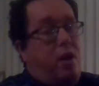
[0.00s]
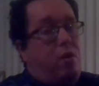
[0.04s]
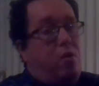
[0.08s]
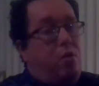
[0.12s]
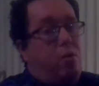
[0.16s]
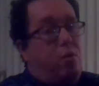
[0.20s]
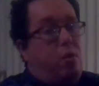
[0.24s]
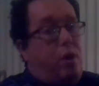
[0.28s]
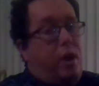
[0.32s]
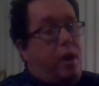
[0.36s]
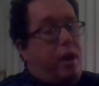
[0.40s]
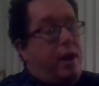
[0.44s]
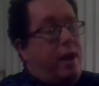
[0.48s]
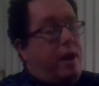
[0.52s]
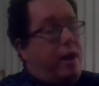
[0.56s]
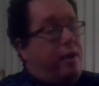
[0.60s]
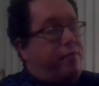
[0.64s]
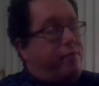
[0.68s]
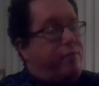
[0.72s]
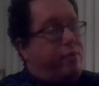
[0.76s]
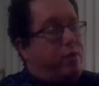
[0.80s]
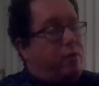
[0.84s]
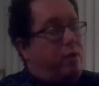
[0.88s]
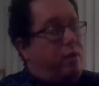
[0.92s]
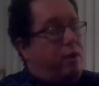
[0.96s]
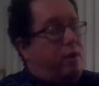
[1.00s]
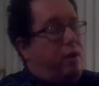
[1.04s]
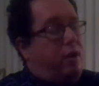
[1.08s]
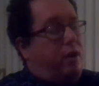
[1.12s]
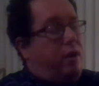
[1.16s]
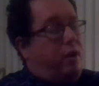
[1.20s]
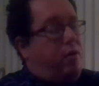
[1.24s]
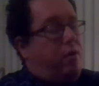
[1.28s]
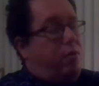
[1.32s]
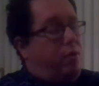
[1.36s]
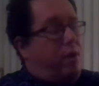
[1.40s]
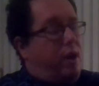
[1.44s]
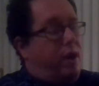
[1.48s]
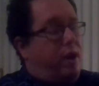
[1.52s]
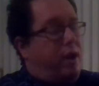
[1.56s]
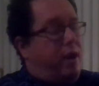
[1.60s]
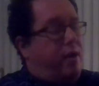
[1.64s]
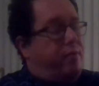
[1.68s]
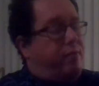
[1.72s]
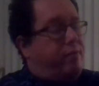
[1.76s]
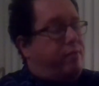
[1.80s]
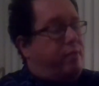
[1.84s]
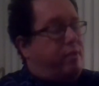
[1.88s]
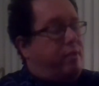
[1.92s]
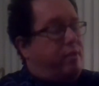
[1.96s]
right after
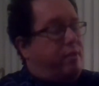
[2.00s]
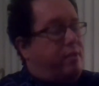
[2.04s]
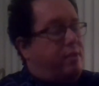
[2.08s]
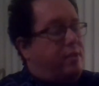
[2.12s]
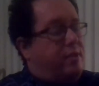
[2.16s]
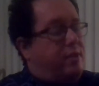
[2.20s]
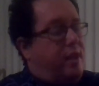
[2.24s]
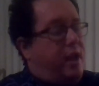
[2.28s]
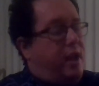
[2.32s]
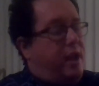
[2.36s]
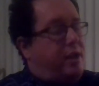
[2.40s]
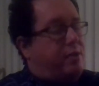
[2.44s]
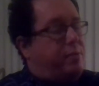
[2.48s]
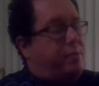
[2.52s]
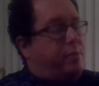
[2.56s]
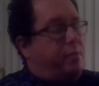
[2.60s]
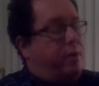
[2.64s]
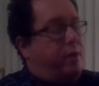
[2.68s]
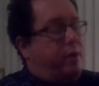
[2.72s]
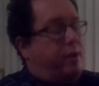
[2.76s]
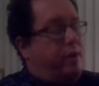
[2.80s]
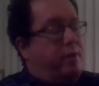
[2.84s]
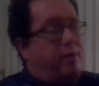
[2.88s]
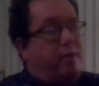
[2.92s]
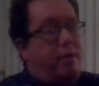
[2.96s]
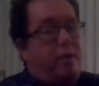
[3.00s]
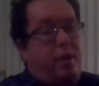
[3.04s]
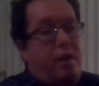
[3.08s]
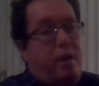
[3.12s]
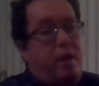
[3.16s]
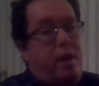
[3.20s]
this last point.